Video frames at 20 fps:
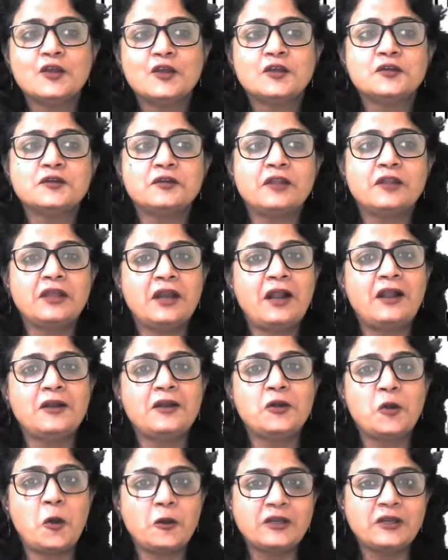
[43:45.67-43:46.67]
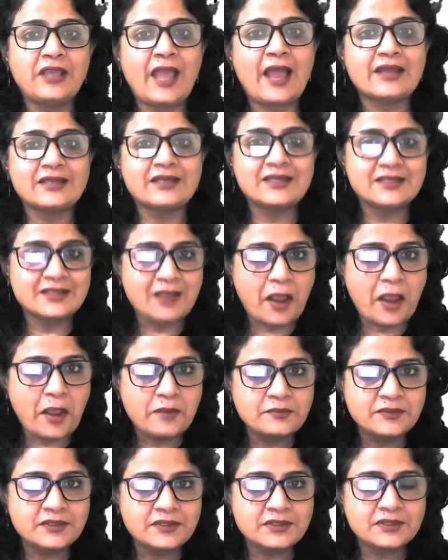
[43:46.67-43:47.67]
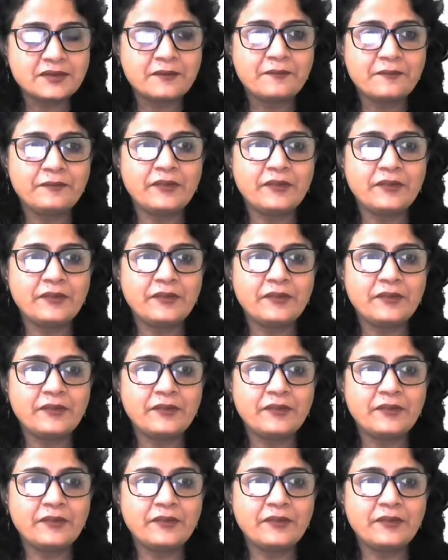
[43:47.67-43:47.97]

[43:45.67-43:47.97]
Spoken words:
So there are non-CAT exams.